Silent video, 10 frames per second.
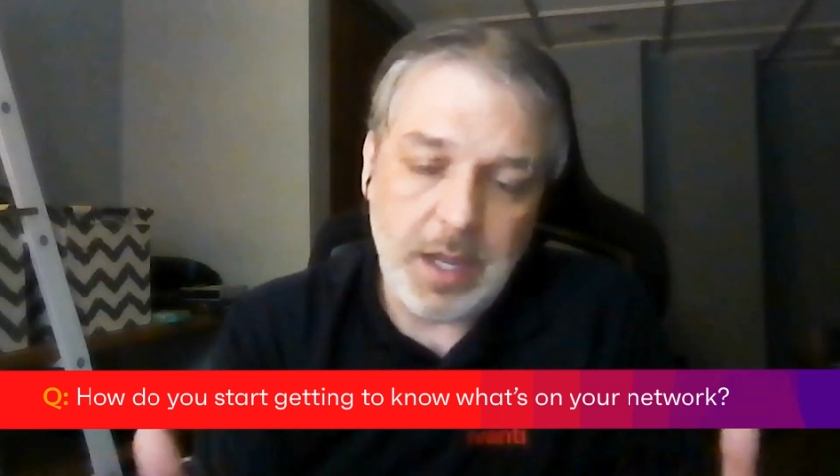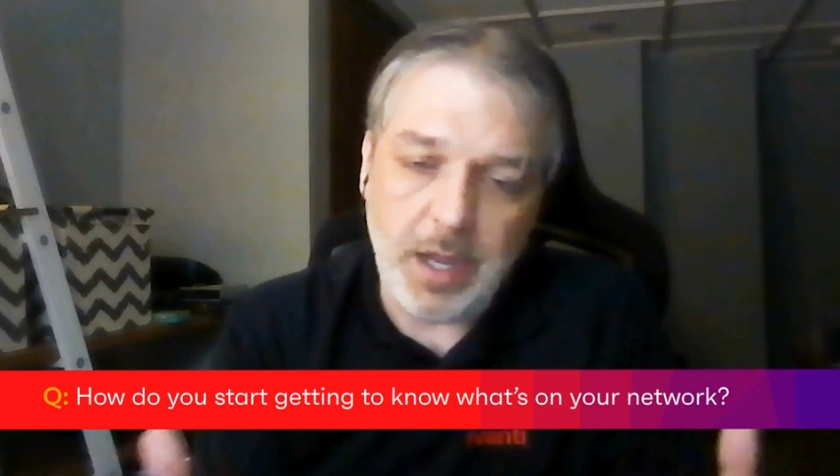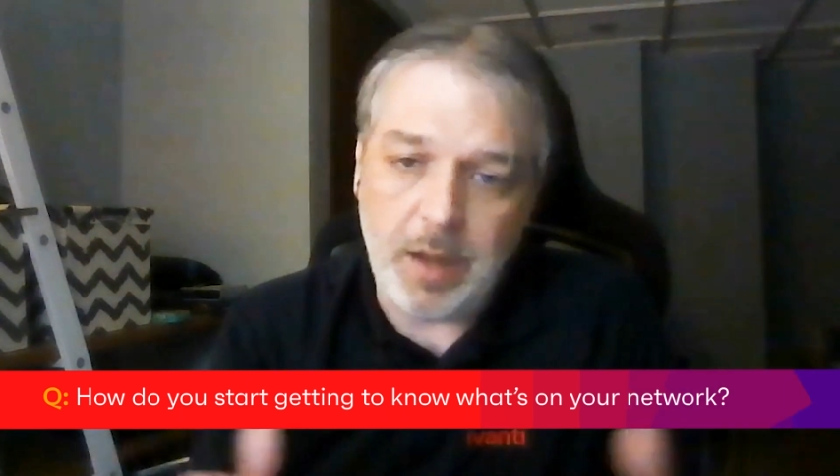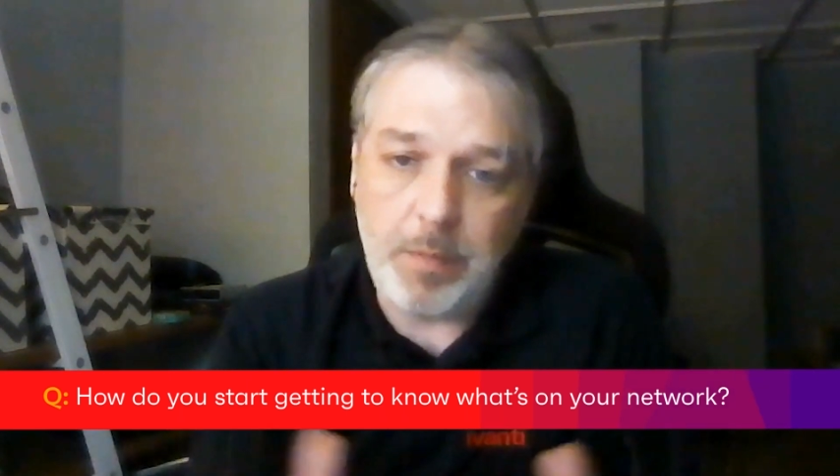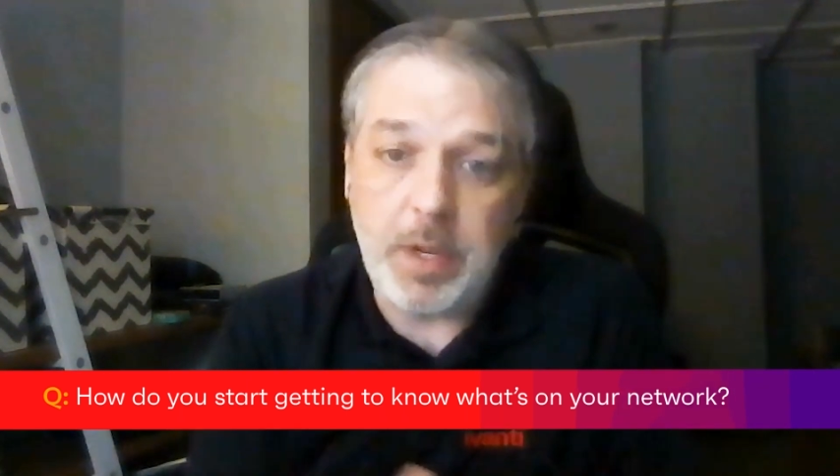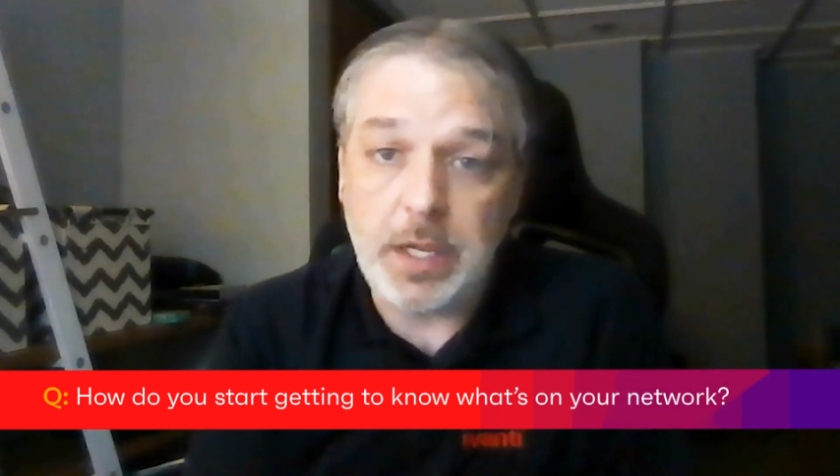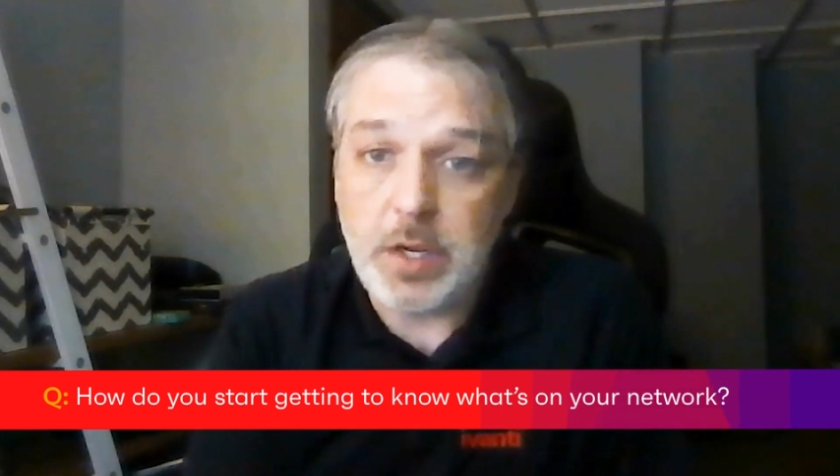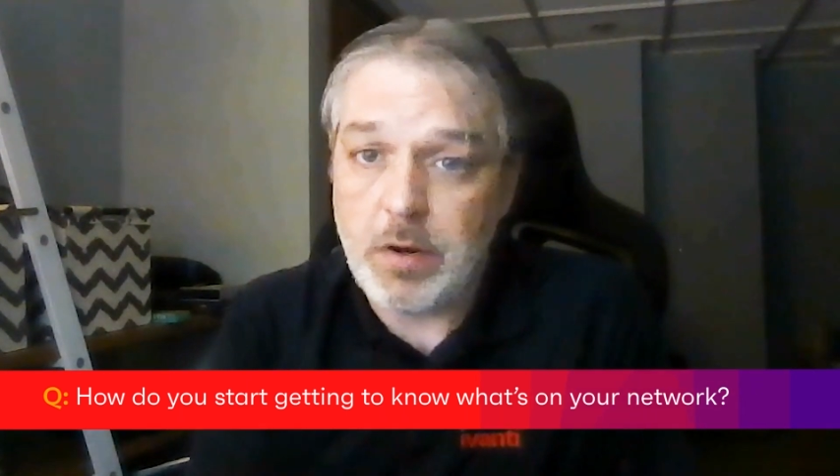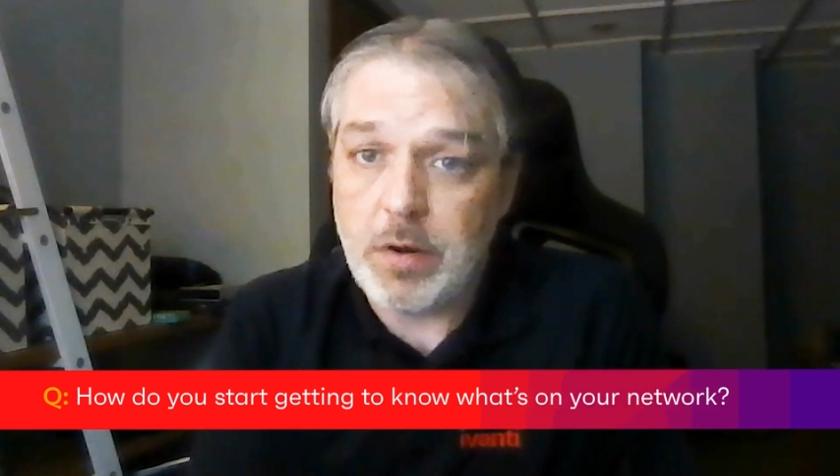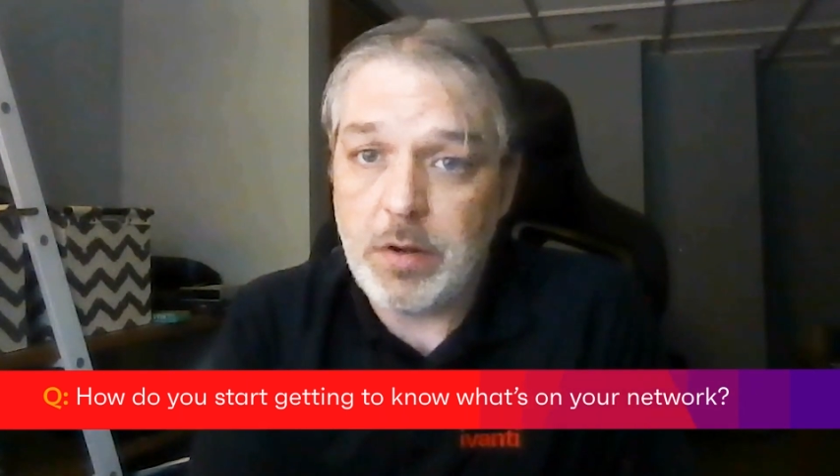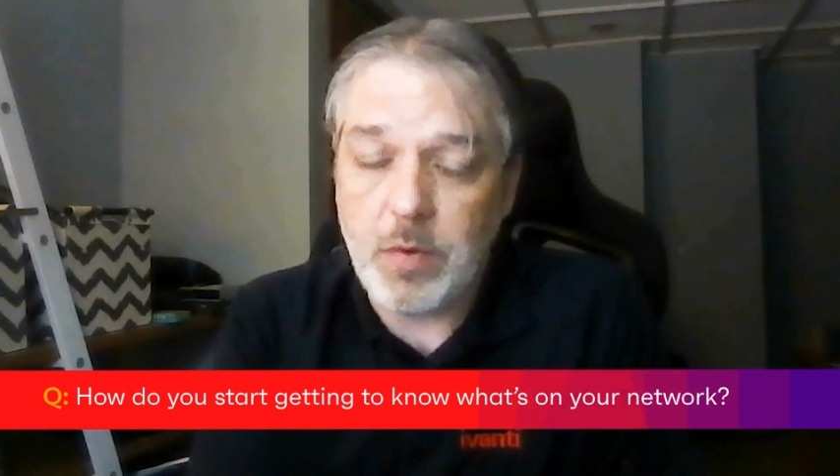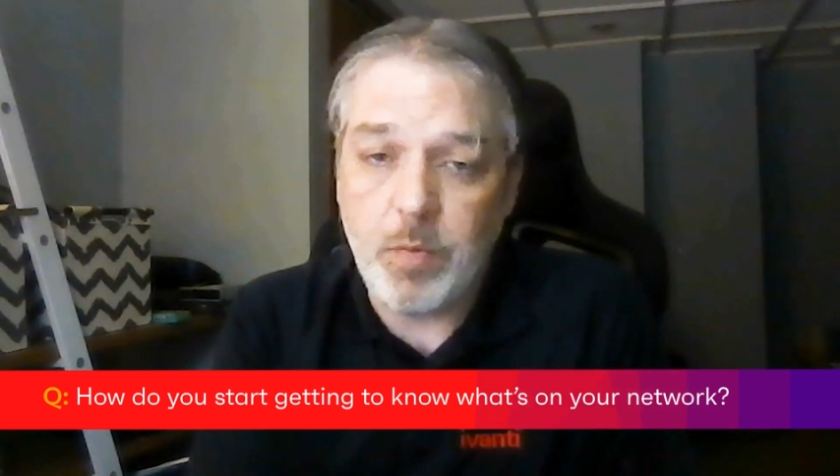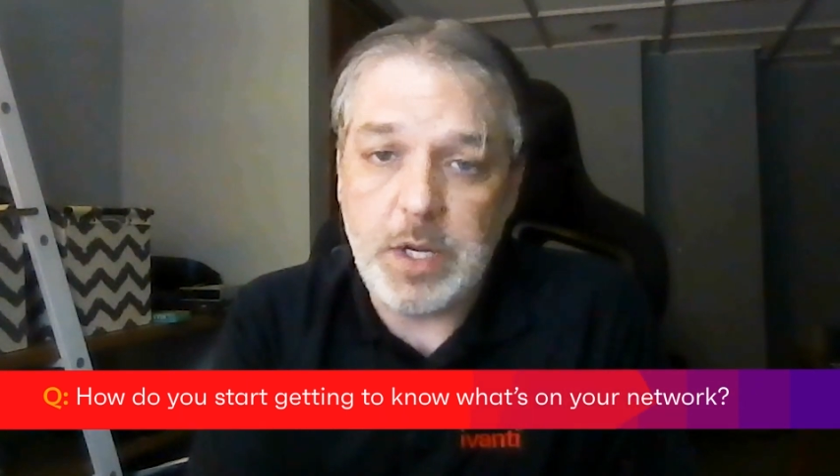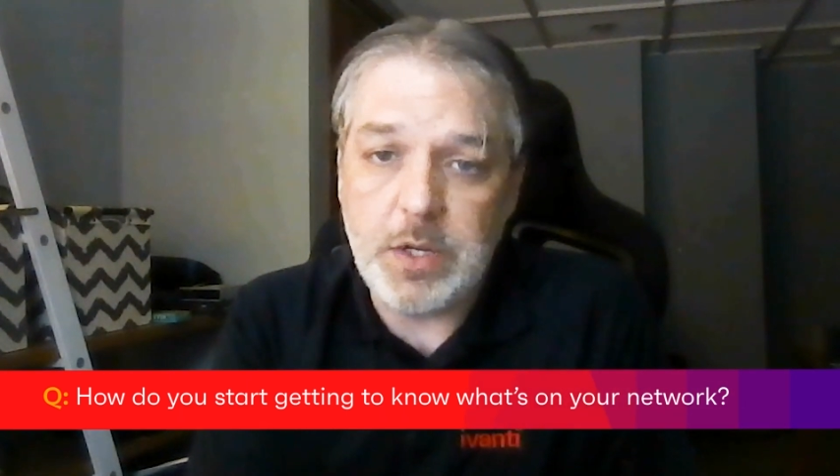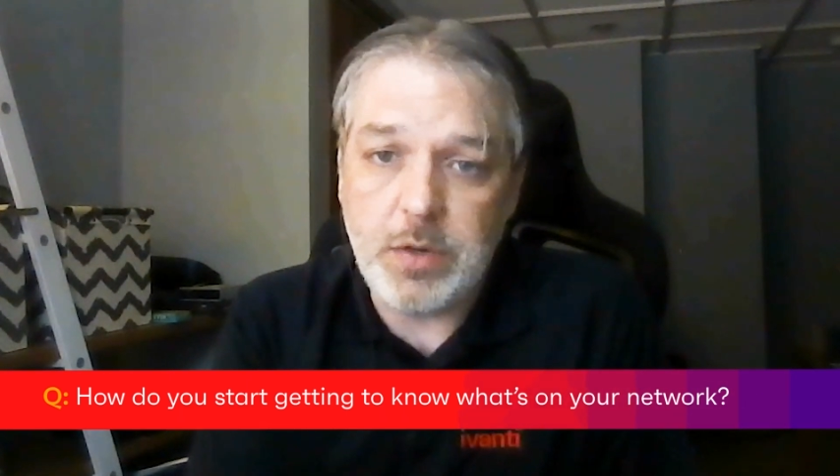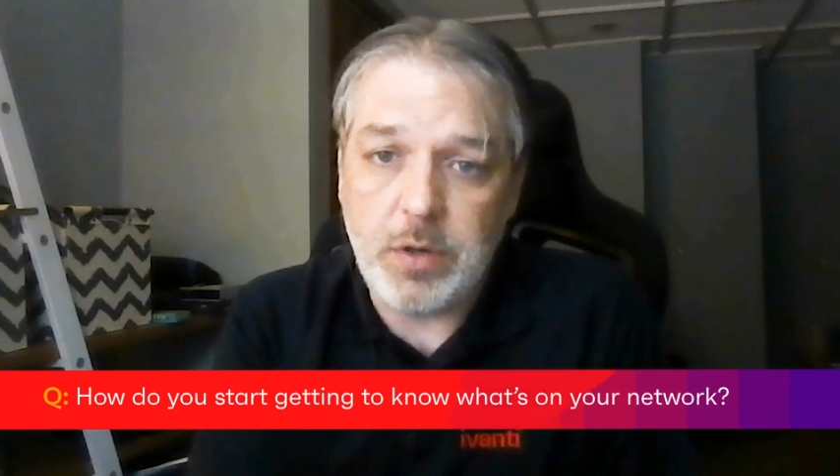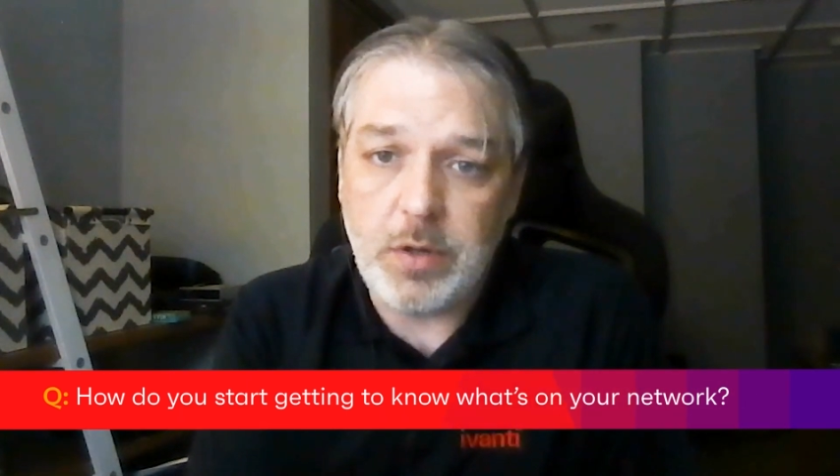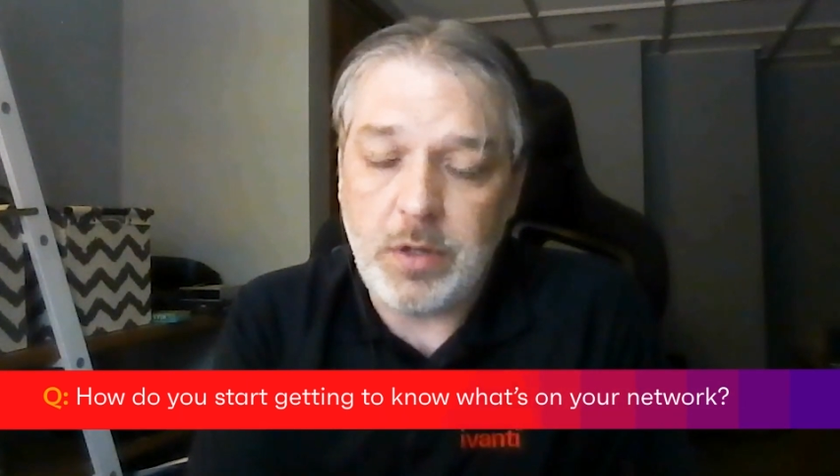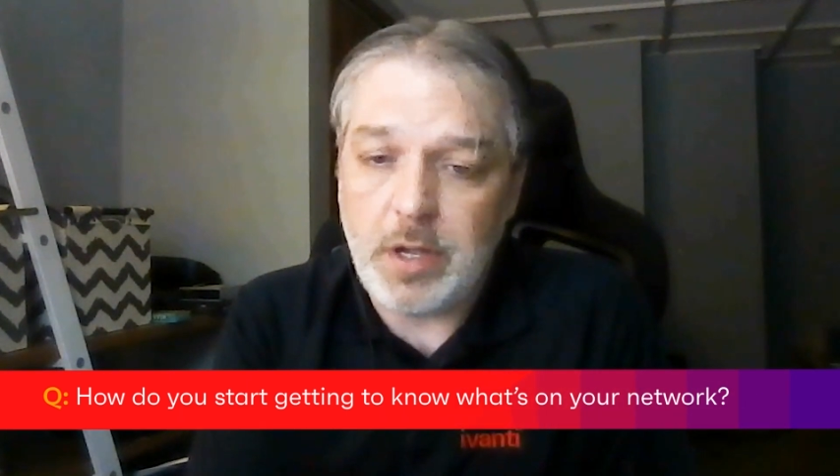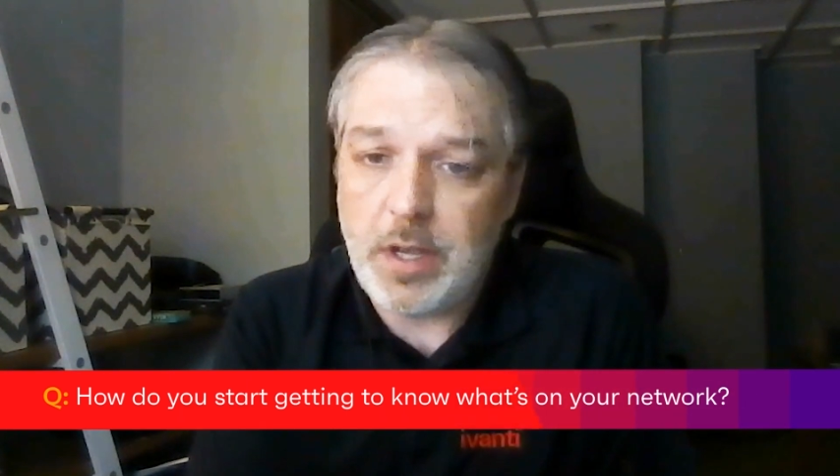uh, pick your your
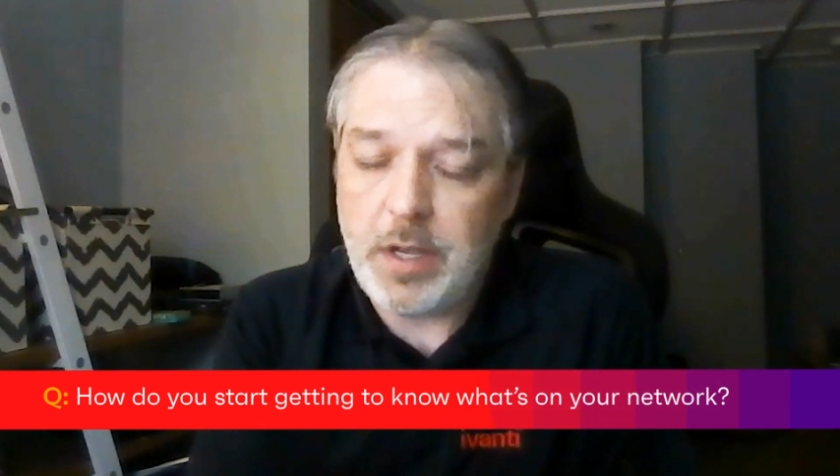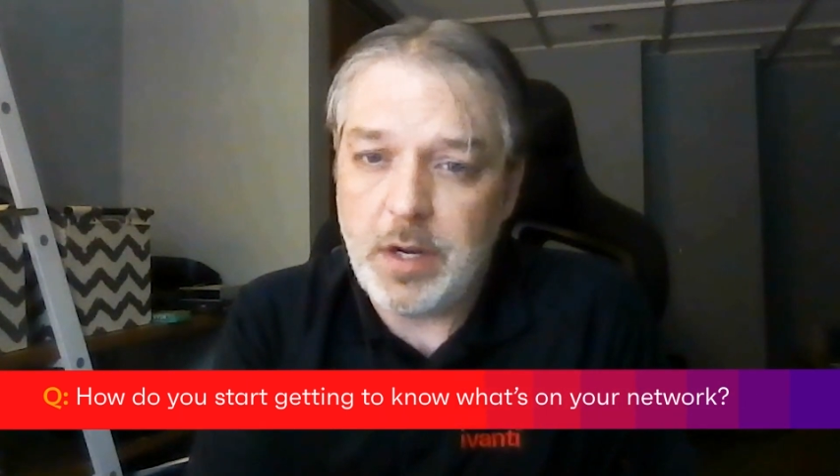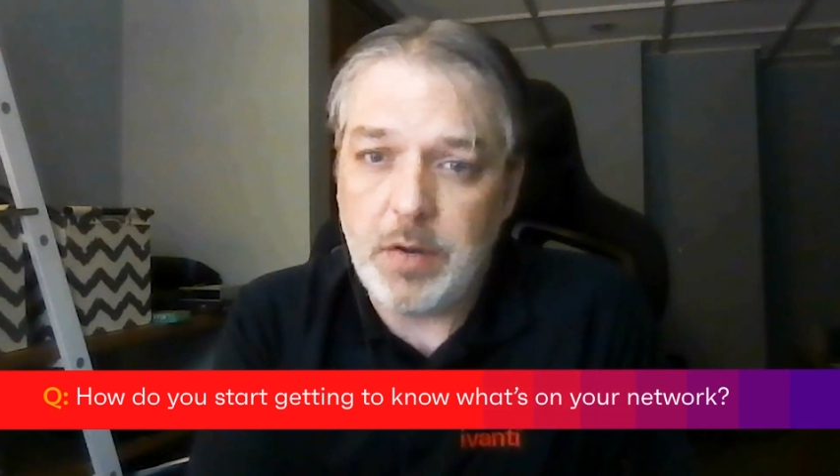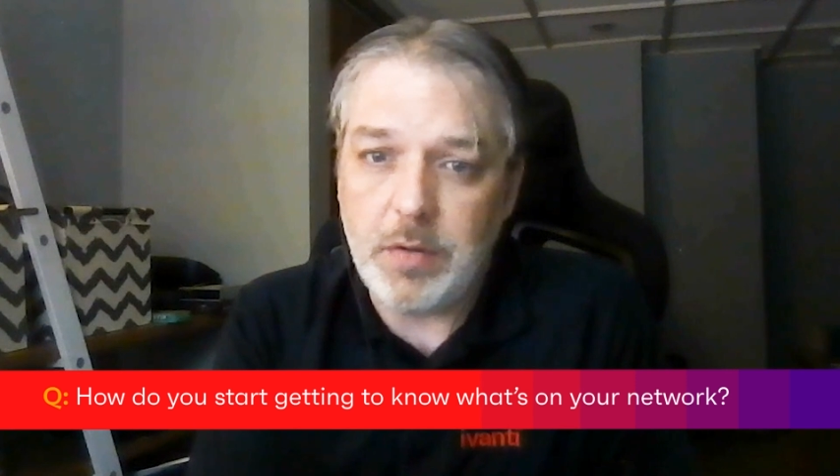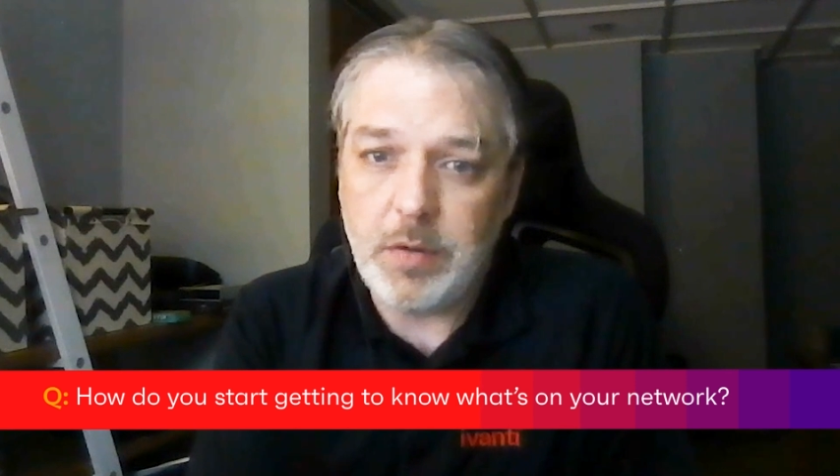regional, uh, you know,